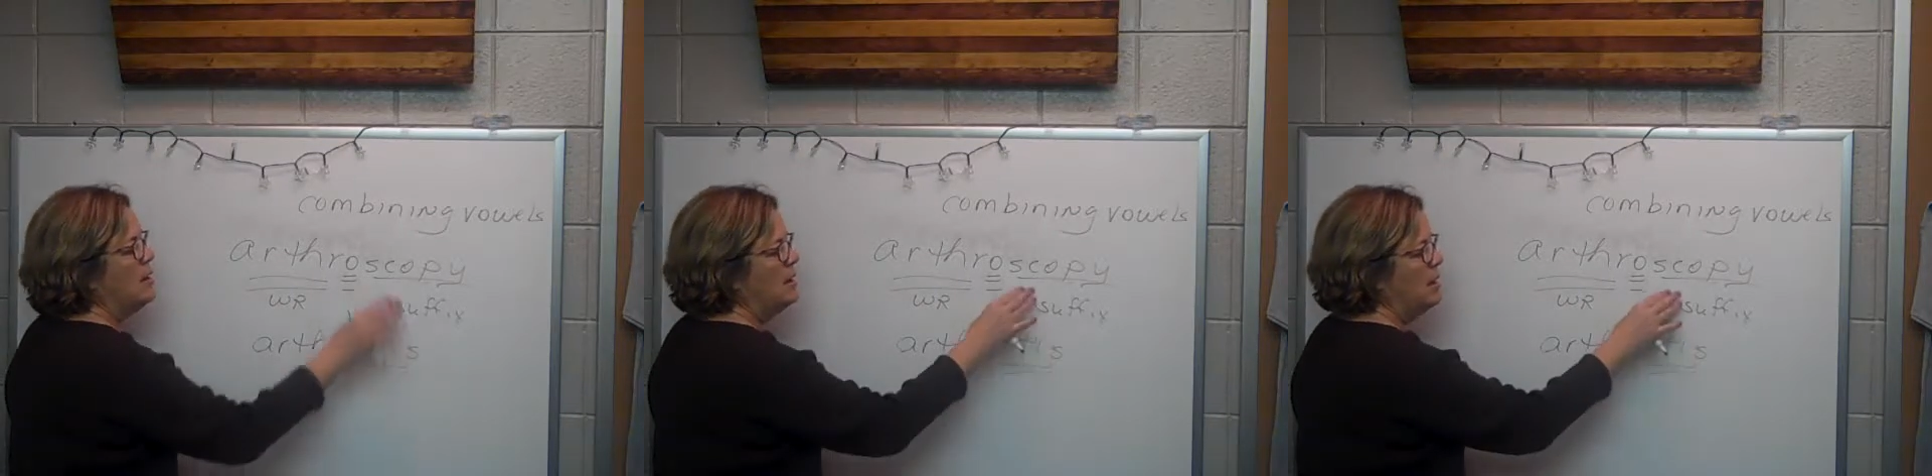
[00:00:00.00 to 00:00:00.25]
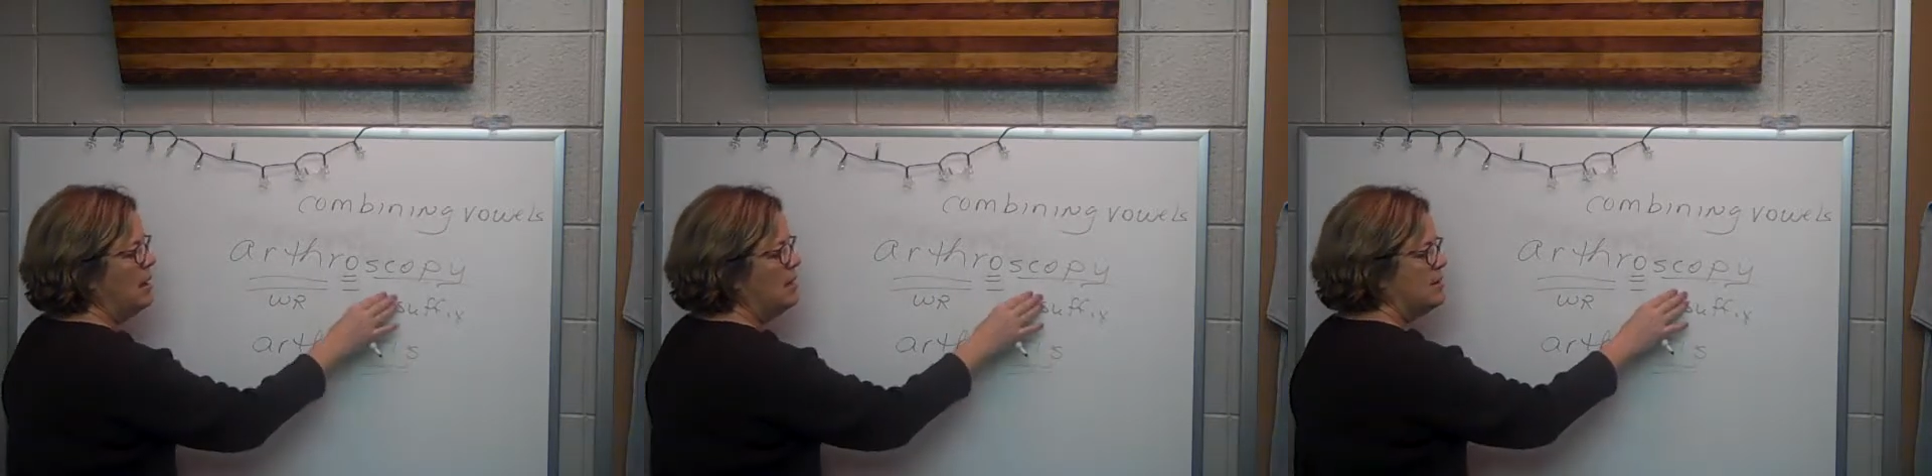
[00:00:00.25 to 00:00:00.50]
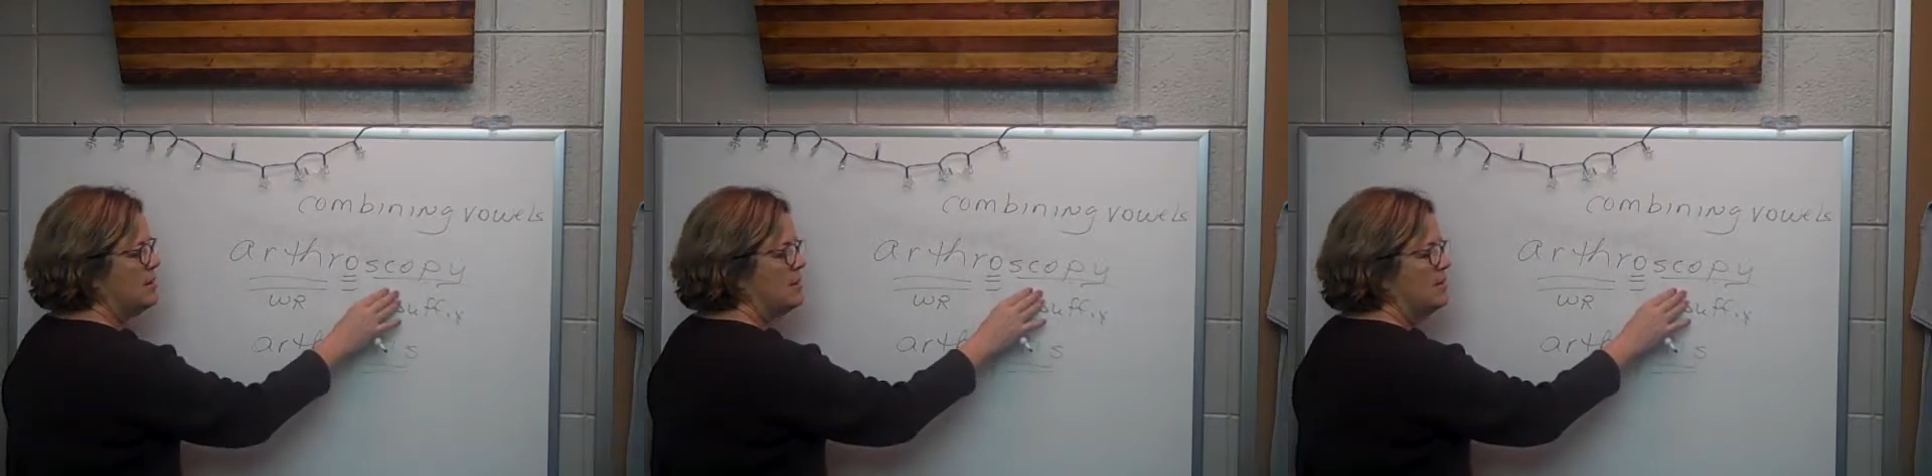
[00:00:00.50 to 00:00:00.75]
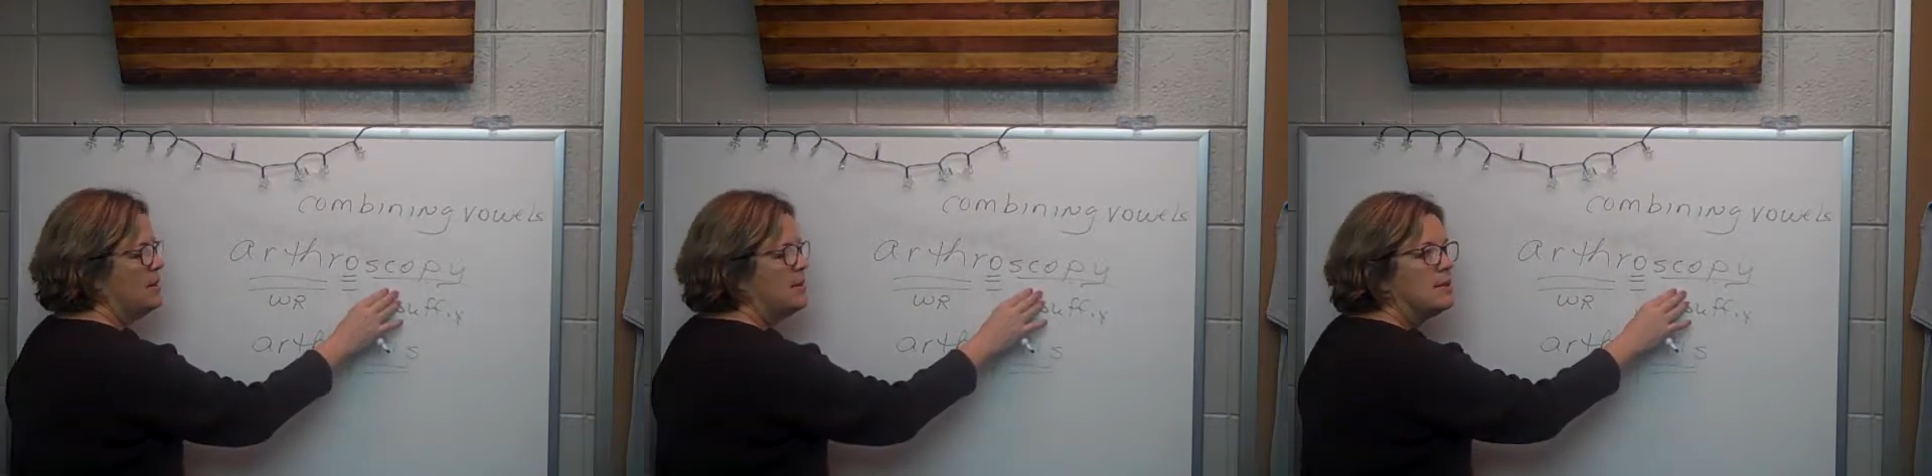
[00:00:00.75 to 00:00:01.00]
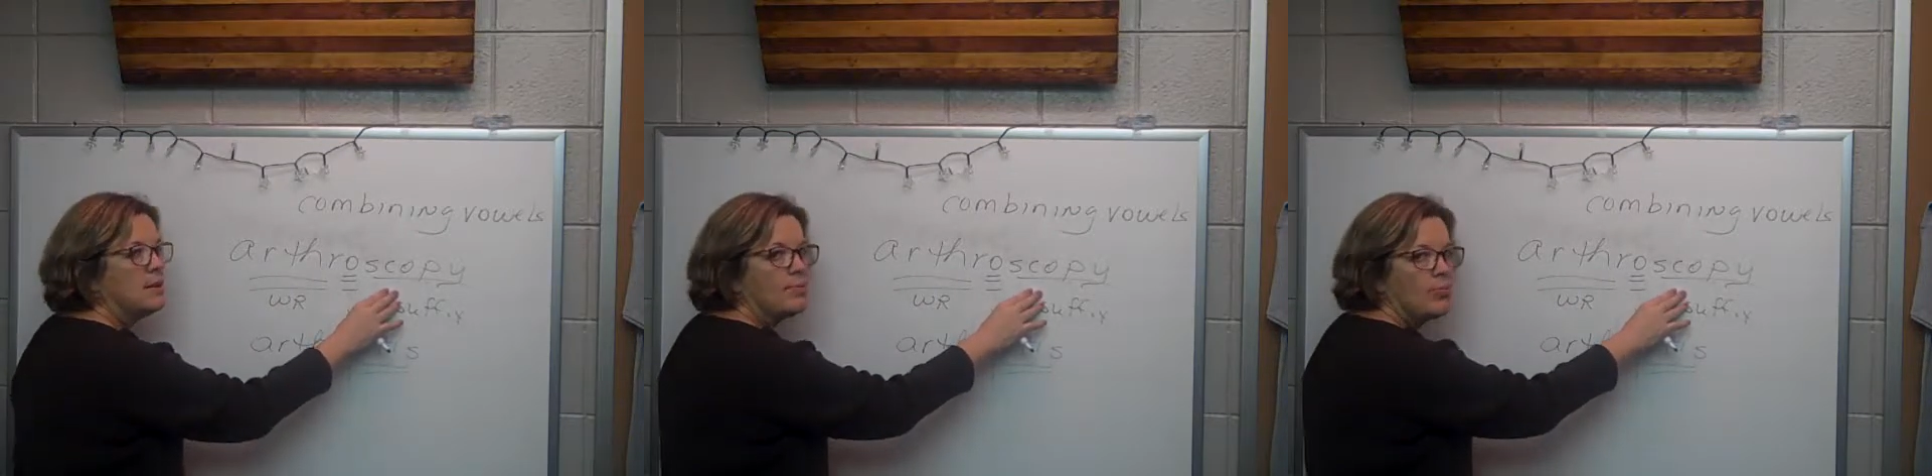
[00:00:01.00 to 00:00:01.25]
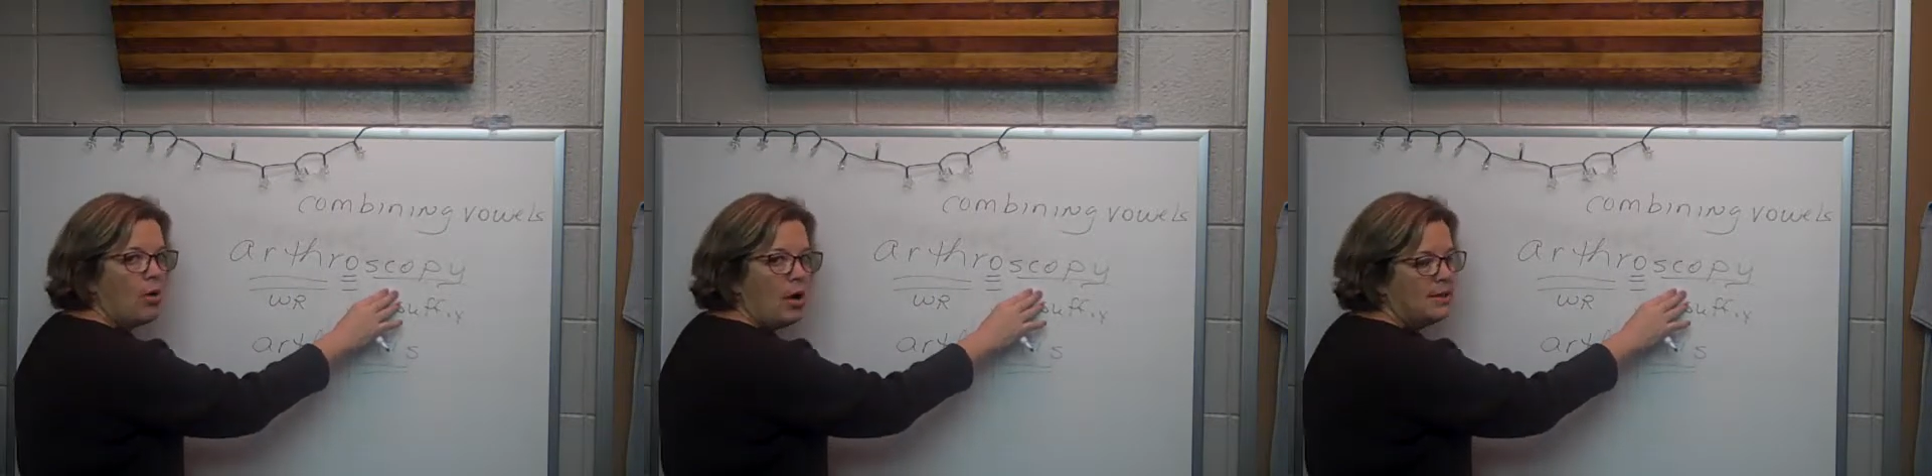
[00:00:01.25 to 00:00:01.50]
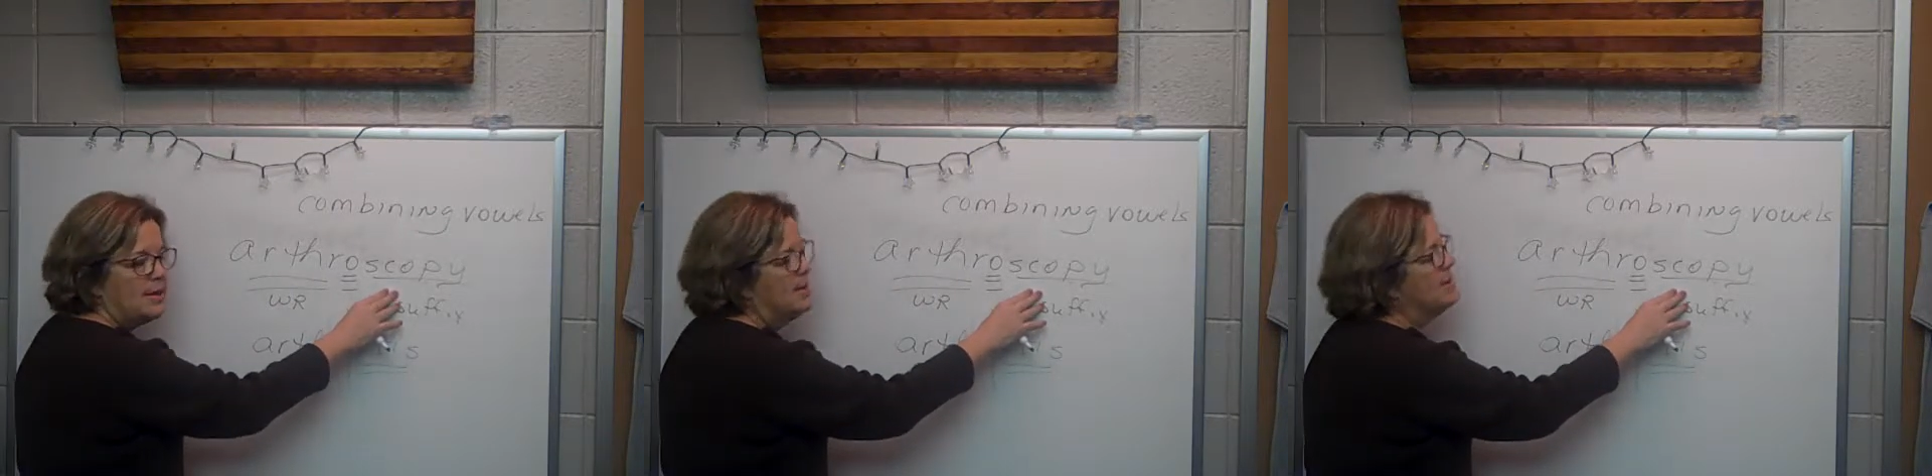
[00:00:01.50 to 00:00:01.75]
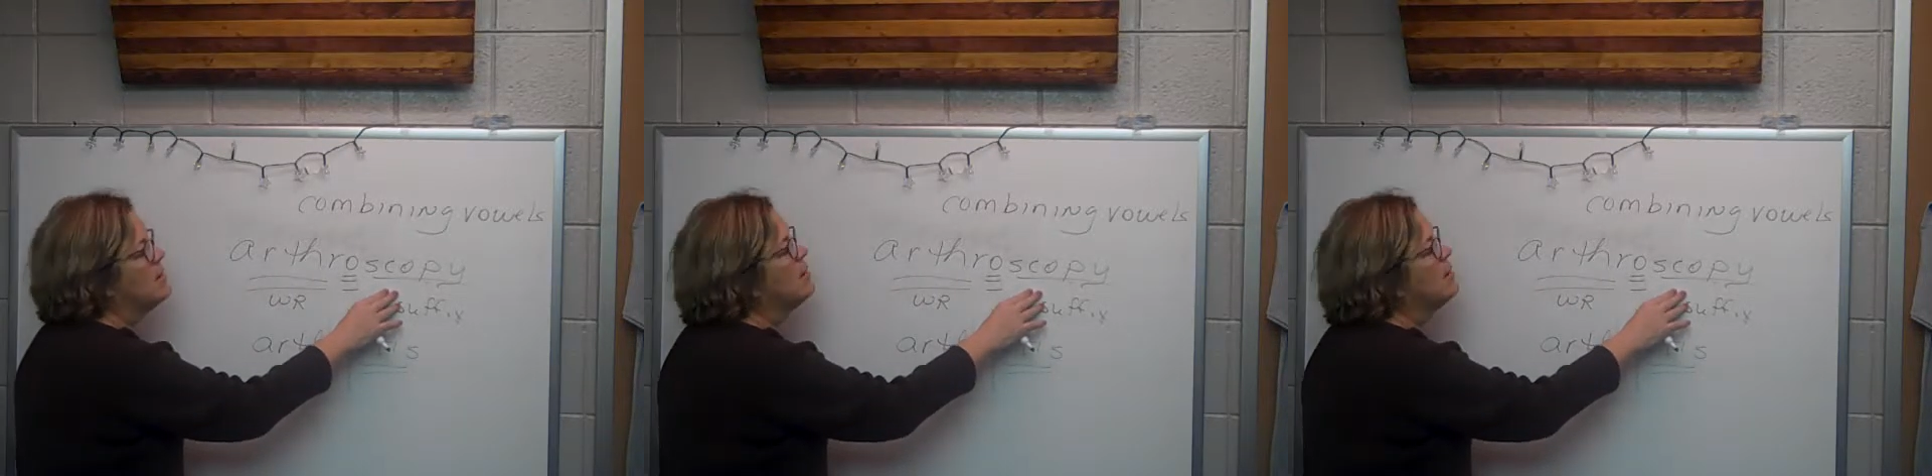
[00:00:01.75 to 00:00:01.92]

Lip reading: and oscopy is the process